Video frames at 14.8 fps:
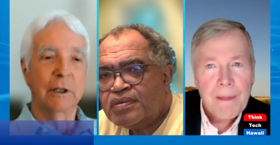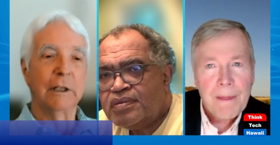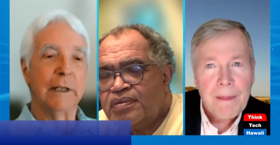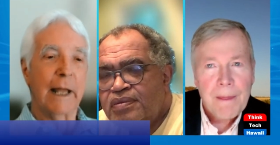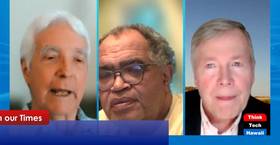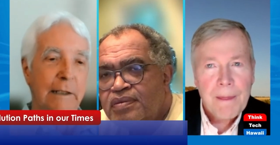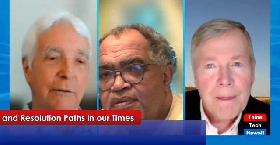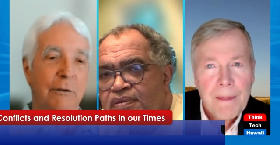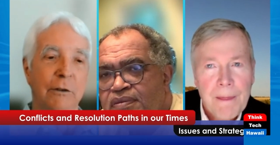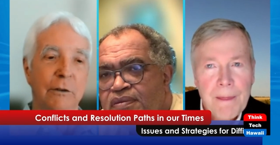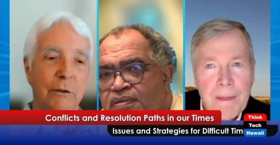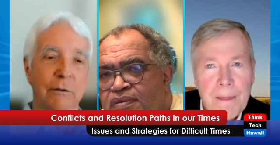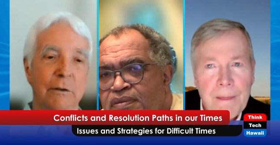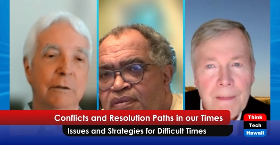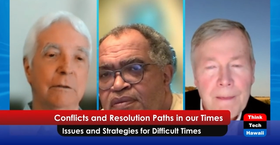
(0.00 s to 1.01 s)
Speaker 1: the light
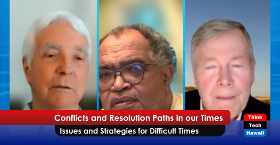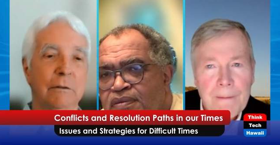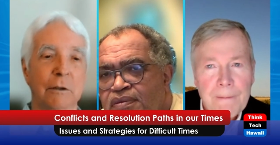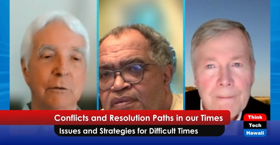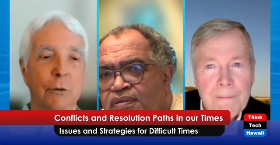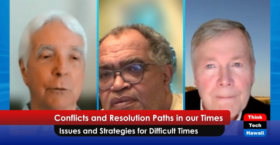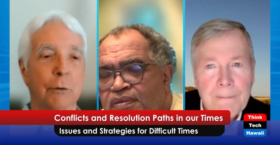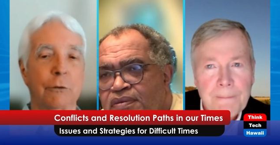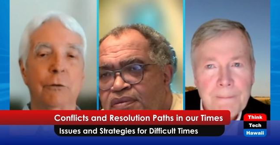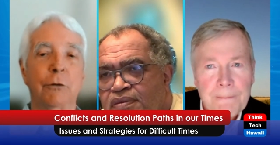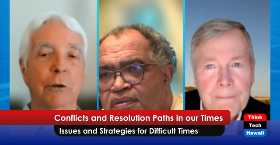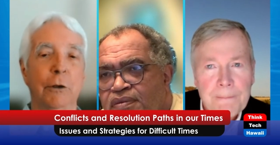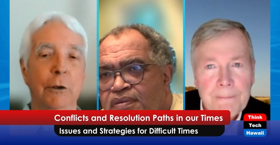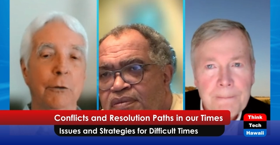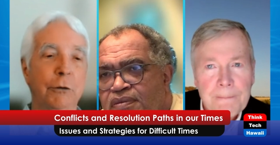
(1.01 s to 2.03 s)
toward
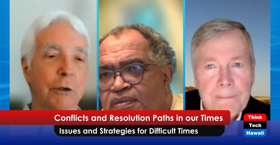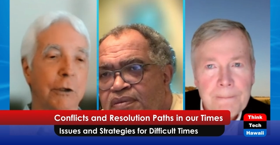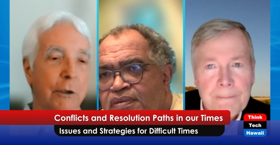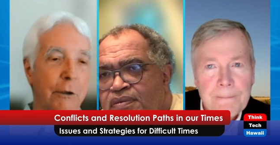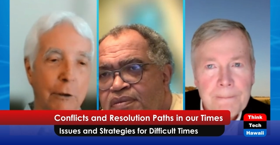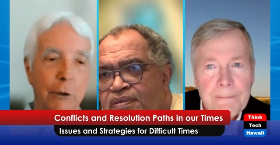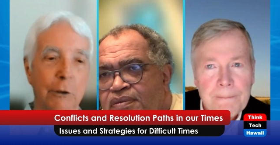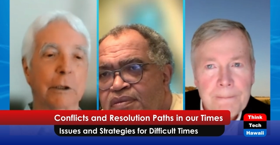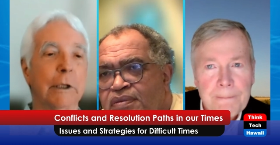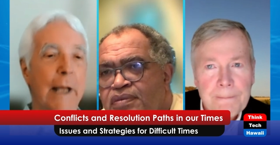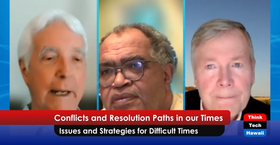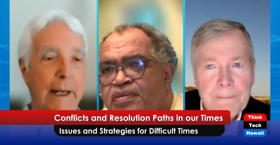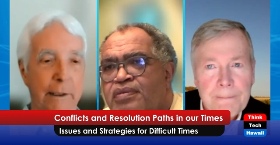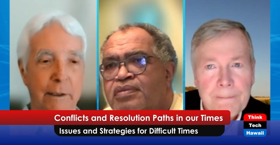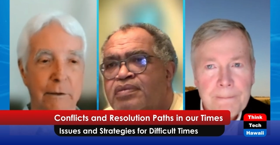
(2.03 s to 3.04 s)
solution look
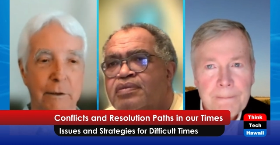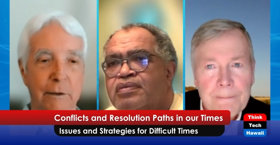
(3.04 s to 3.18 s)
like